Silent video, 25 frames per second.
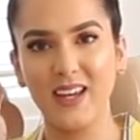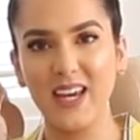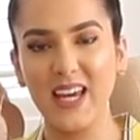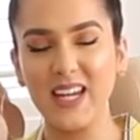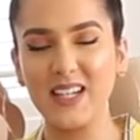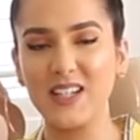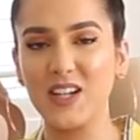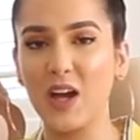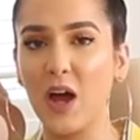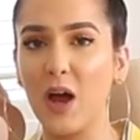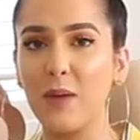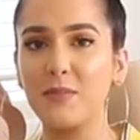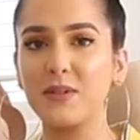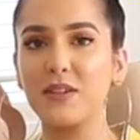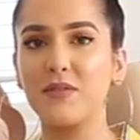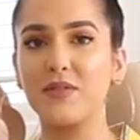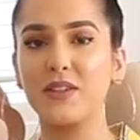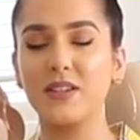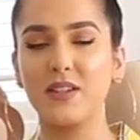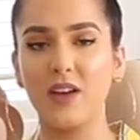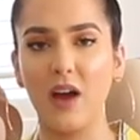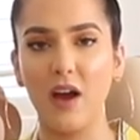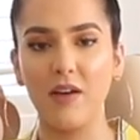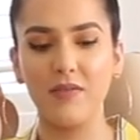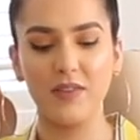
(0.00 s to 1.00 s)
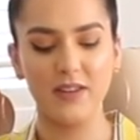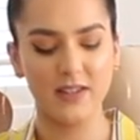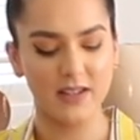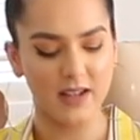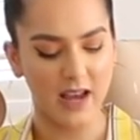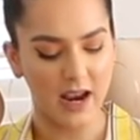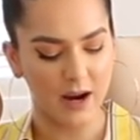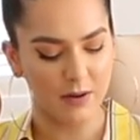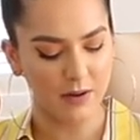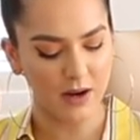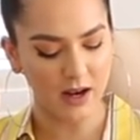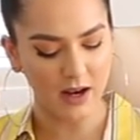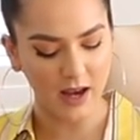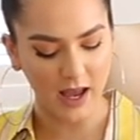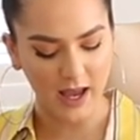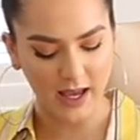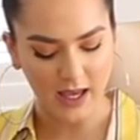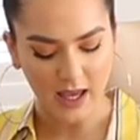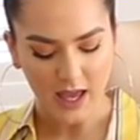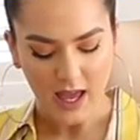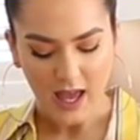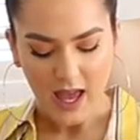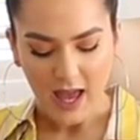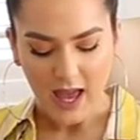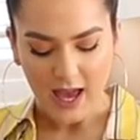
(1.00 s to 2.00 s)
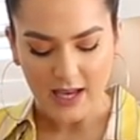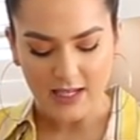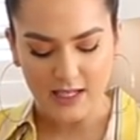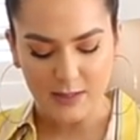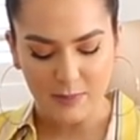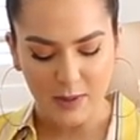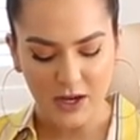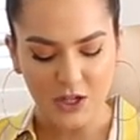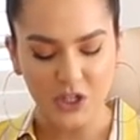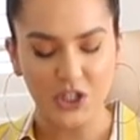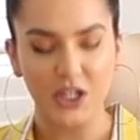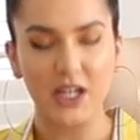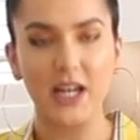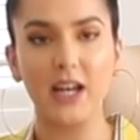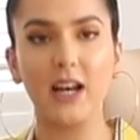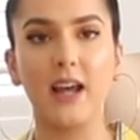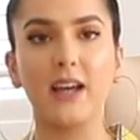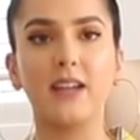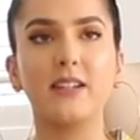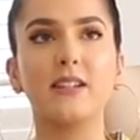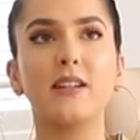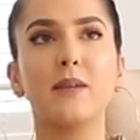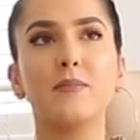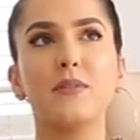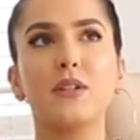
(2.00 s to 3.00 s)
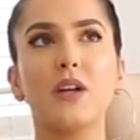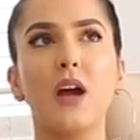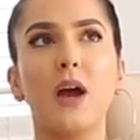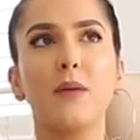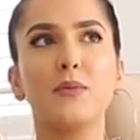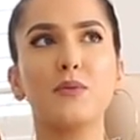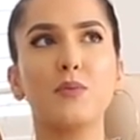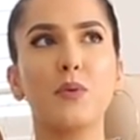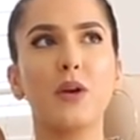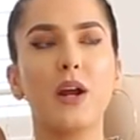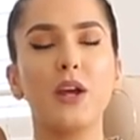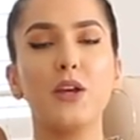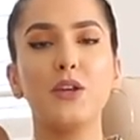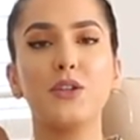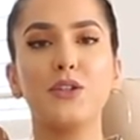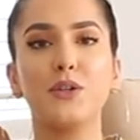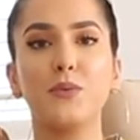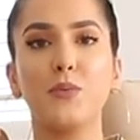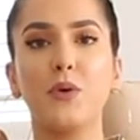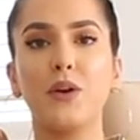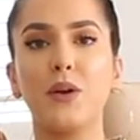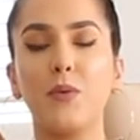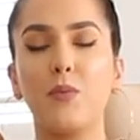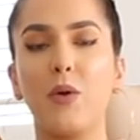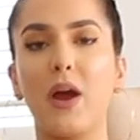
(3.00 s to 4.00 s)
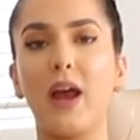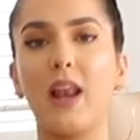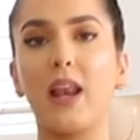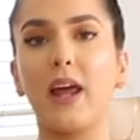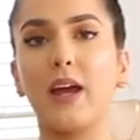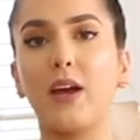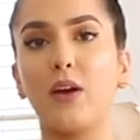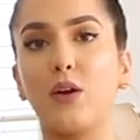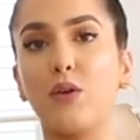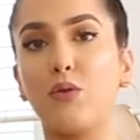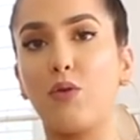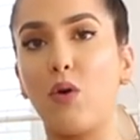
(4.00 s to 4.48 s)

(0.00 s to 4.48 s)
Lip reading: in terms of surface area, like especially like sometimes when I used to want to wear like a